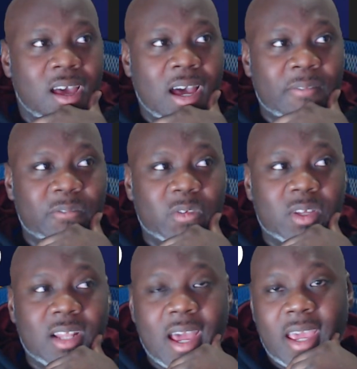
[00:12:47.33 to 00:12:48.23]
I feel
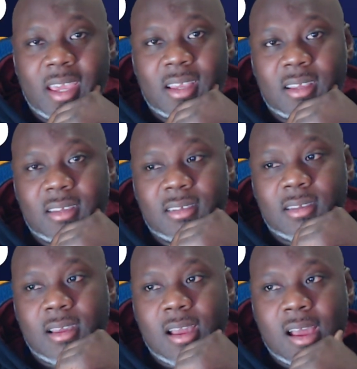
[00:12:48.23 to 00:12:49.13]
like
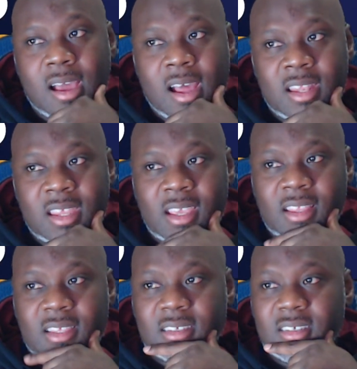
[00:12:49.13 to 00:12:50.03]
I need
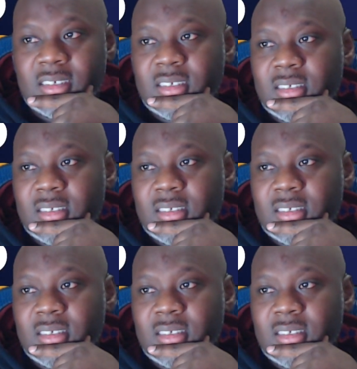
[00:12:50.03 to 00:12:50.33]
to,